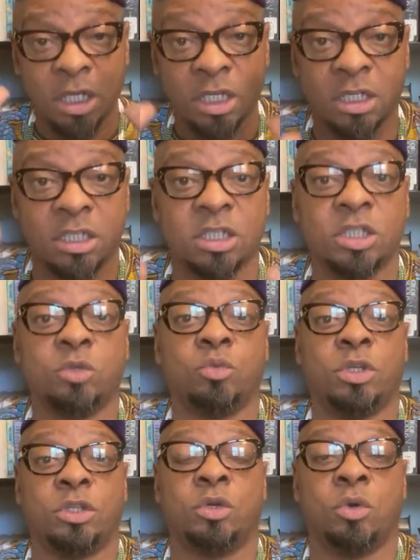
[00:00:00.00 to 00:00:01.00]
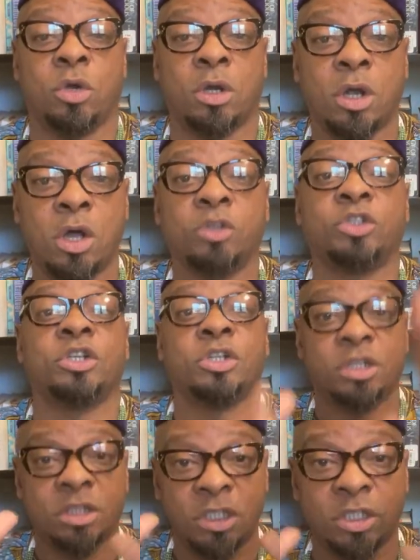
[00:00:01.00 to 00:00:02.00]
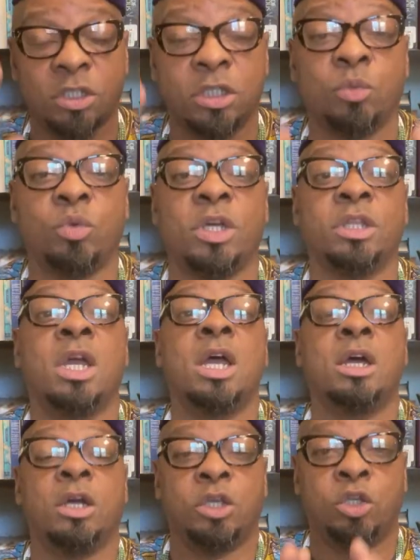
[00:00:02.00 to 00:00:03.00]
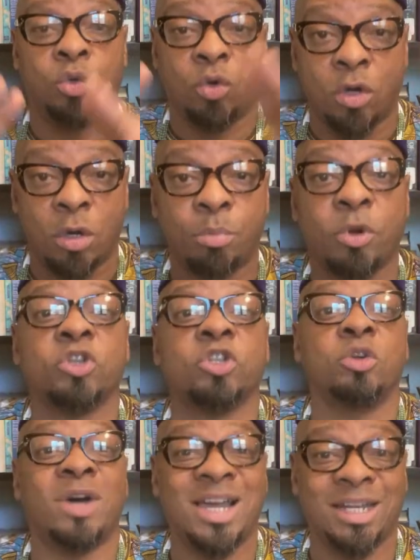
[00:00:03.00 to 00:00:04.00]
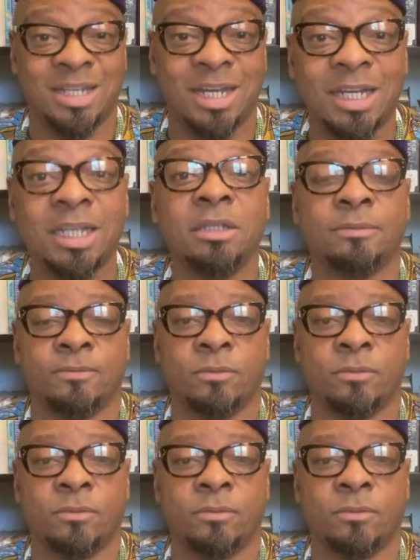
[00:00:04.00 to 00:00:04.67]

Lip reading: consistent with your culture, consistent with your personal identity,